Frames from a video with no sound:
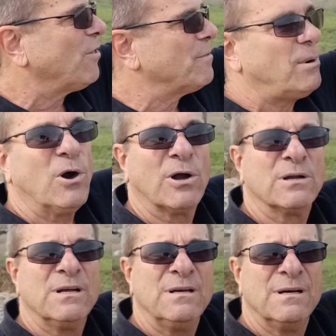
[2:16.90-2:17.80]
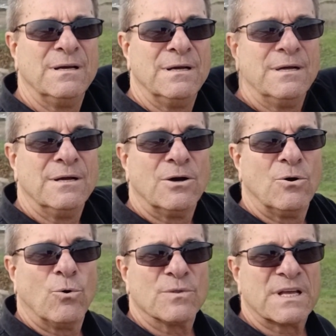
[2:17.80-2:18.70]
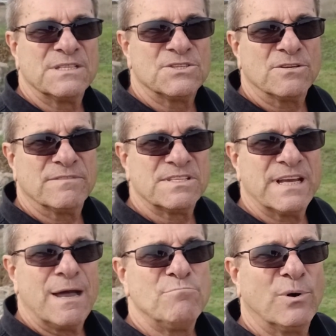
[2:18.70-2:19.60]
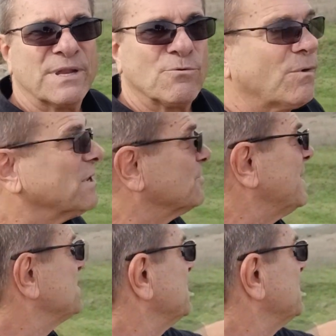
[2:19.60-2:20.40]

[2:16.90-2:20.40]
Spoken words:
the barn or the conservancy. I'm pointing the wrong direction.